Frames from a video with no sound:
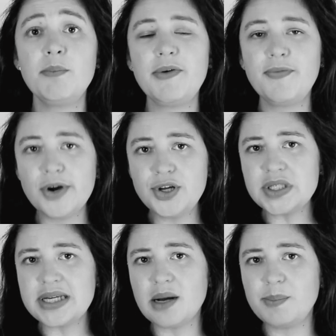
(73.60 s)
Before you
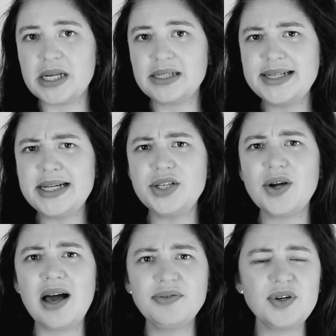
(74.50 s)
start building it, you
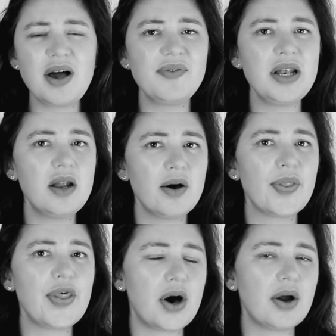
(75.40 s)
have to have a long
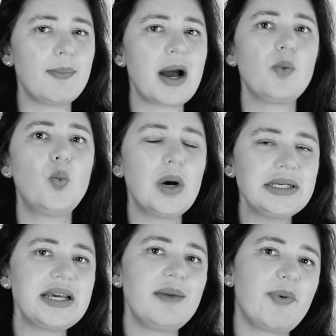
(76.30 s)
thought about
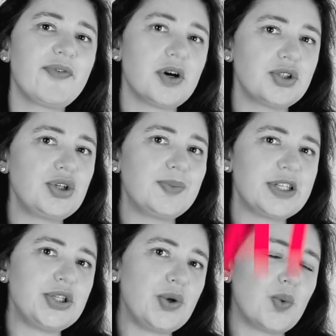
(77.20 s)
what type of
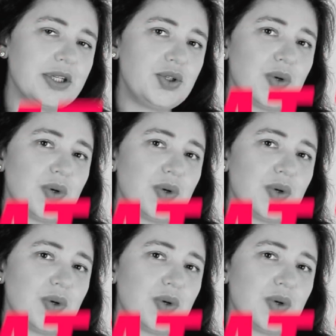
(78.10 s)
customers do you want